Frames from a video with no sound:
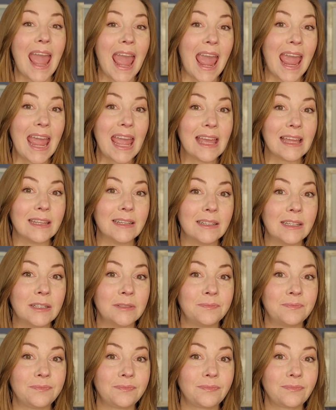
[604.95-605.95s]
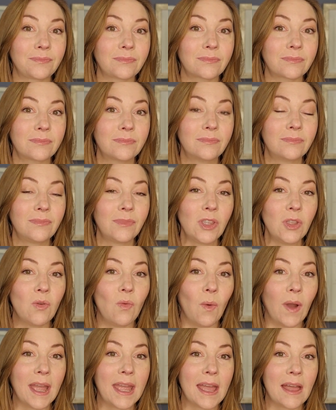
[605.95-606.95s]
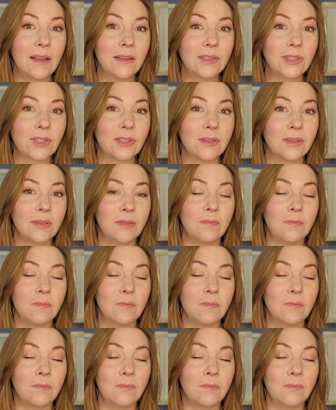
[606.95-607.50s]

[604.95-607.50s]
and why else?